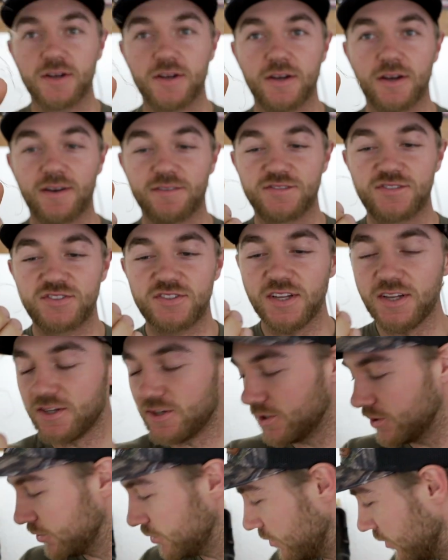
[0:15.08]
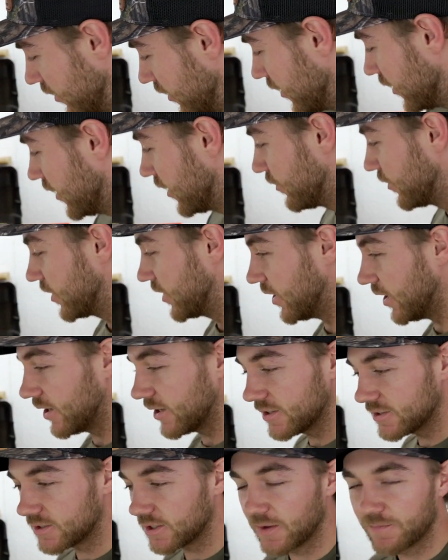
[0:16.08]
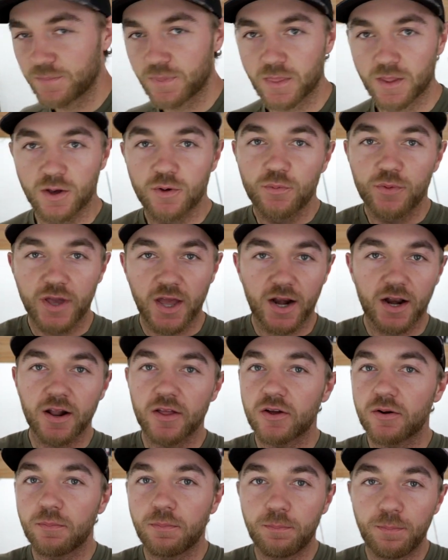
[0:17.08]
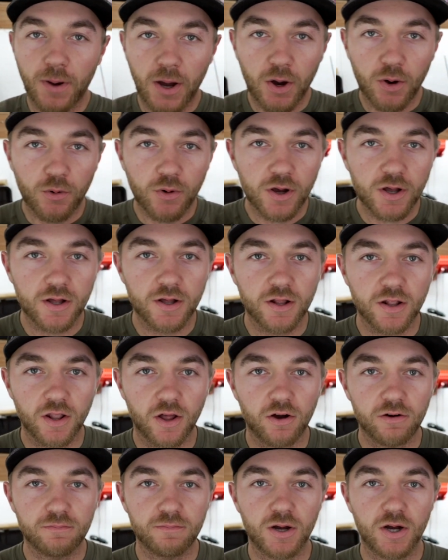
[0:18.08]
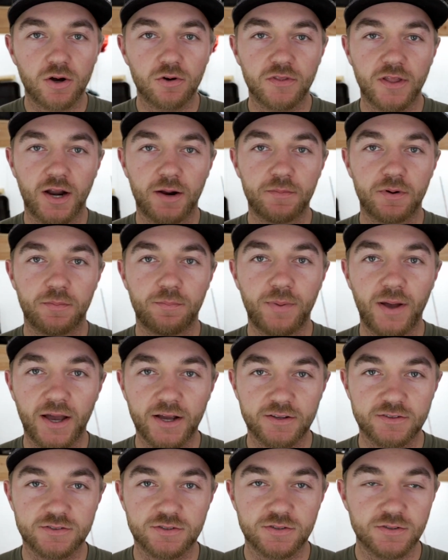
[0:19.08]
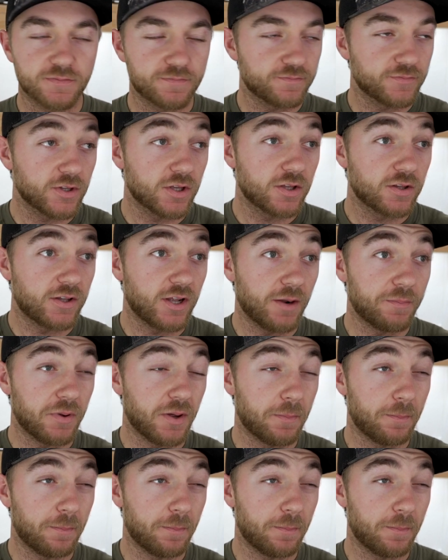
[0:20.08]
of sinew because we got another bow, long bow that I'm gonna back with